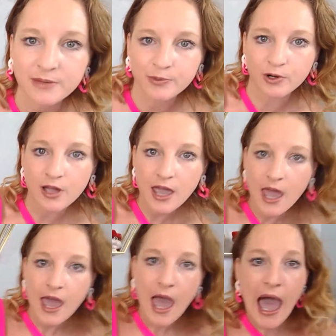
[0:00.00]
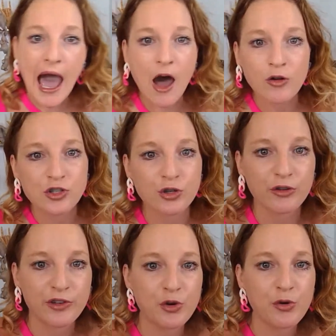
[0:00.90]
people how to
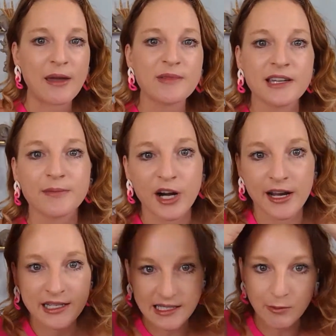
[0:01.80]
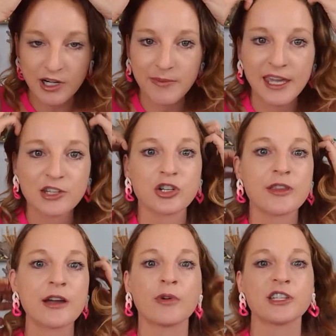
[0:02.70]
review Amazon products, I want to make sure
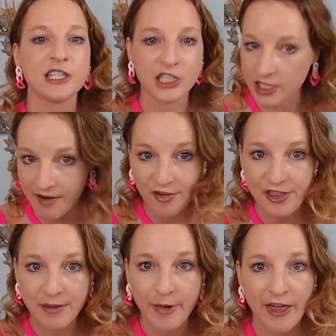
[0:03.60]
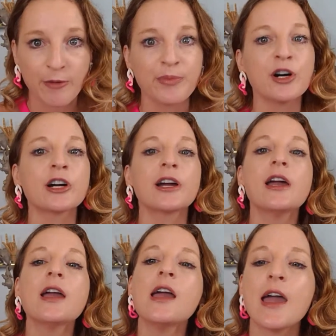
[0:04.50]
that we're teaching everything by the book,
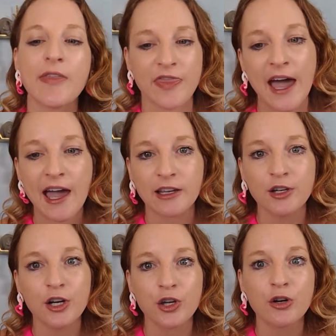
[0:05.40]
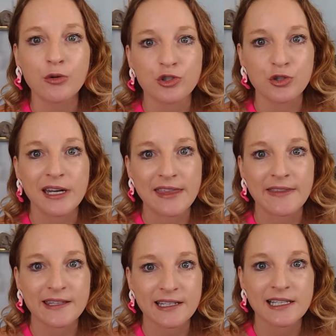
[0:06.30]
that you don't do
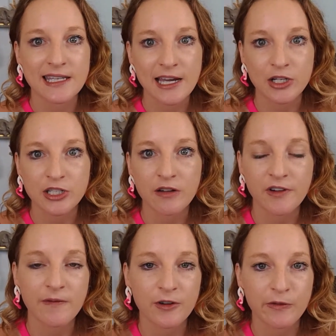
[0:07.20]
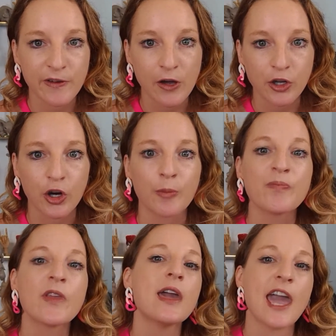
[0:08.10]
anything that's going to set yourself up for failure.
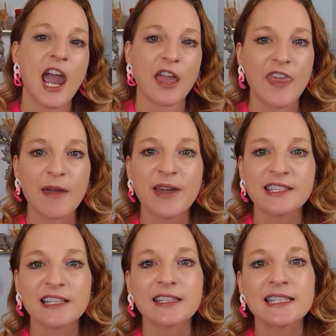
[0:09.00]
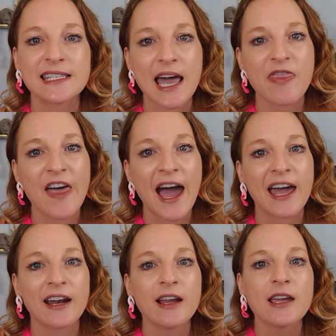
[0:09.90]
And they basically said
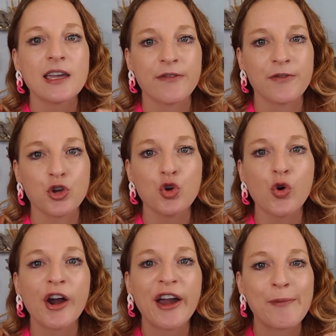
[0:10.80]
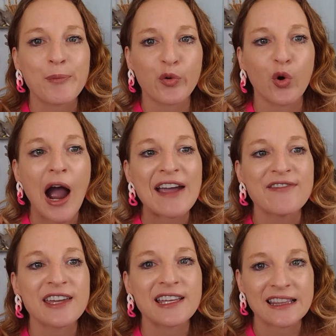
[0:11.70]
that if you are a
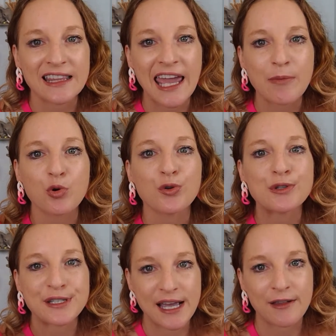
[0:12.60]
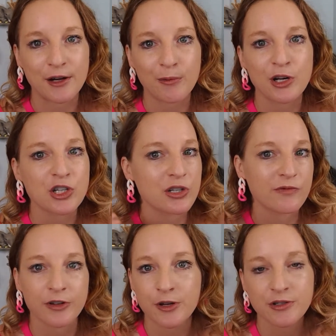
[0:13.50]
private label seller, which
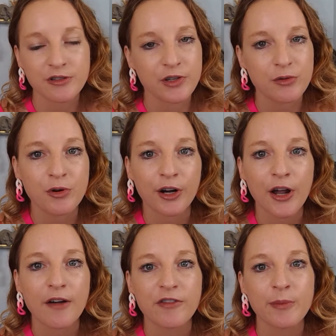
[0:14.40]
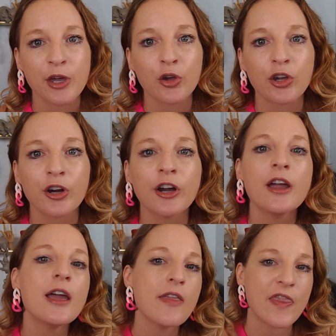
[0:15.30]
for those of you who are not familiar,
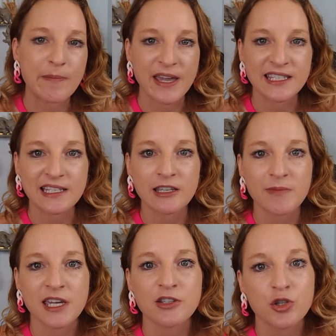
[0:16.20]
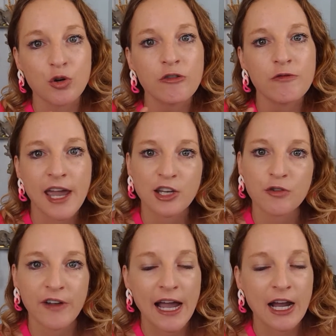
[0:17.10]
that basically means you have
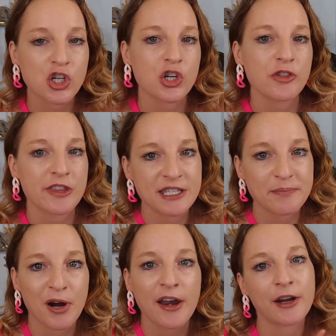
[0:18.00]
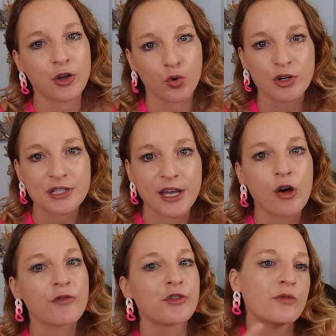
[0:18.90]
manufactured this product
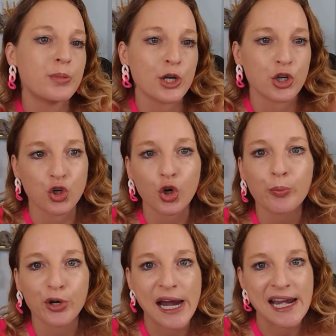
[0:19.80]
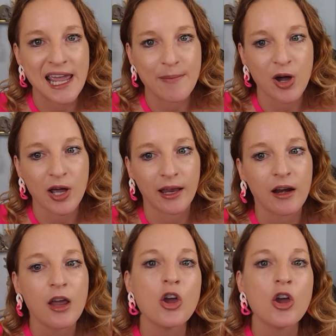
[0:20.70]
yourself, you have put your brand name on it,